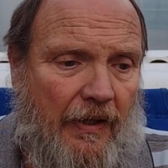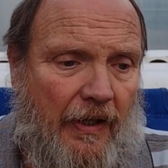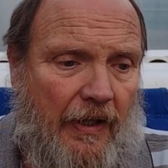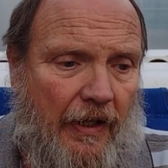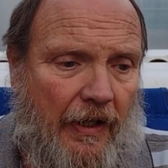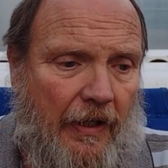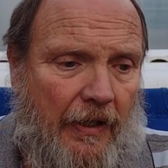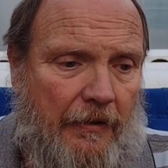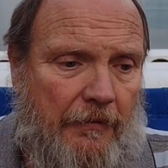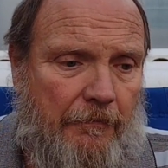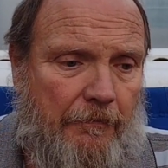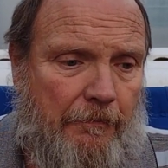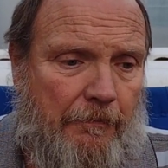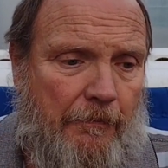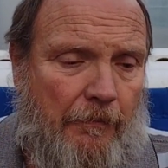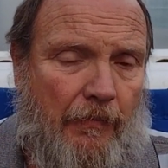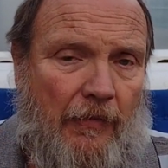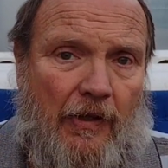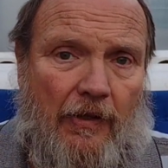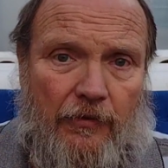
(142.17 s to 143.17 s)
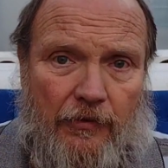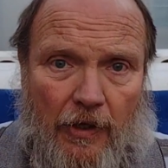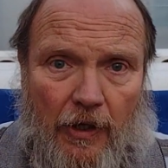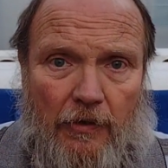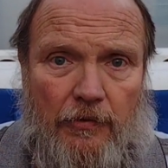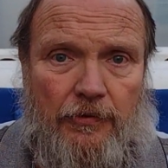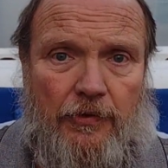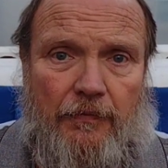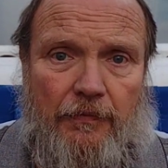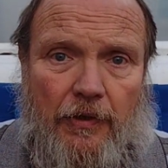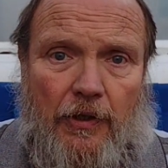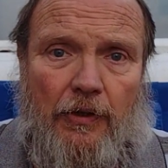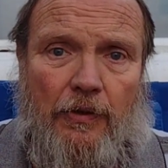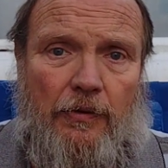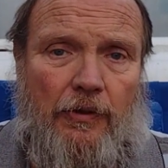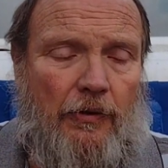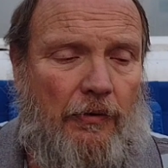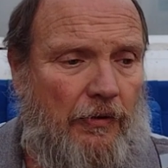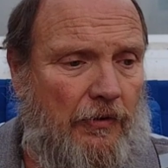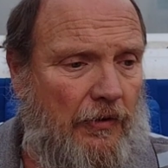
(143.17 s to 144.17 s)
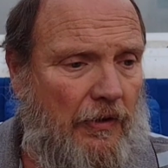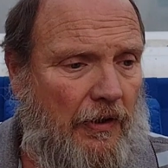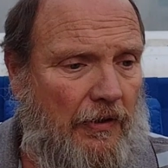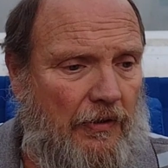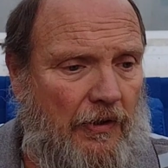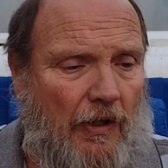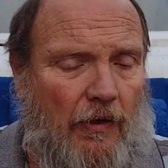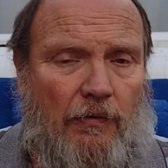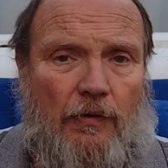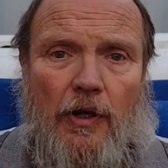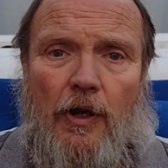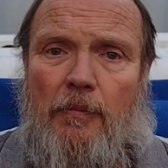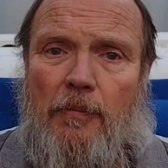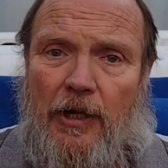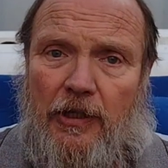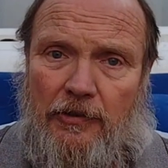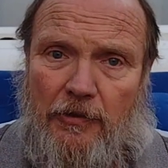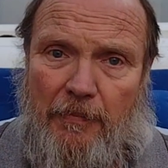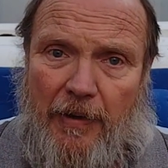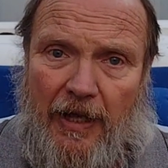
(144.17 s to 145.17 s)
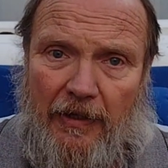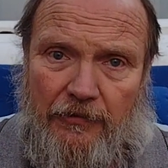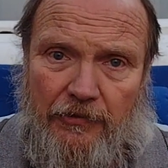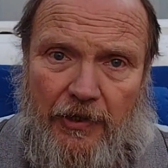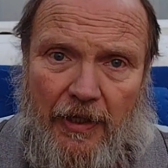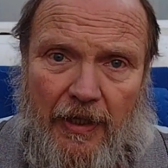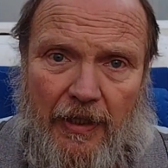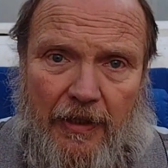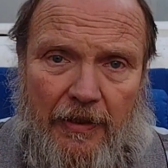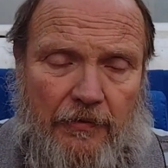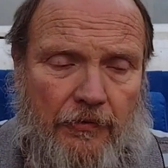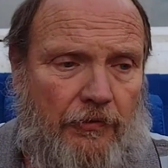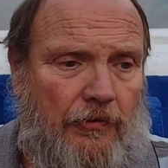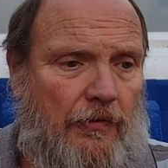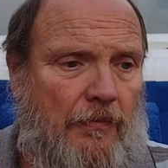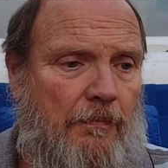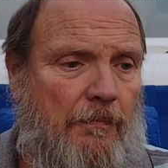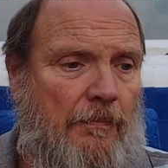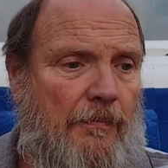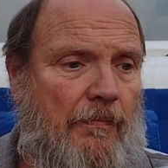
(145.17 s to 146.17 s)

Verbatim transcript: And those of you that, that don't know much about chickens,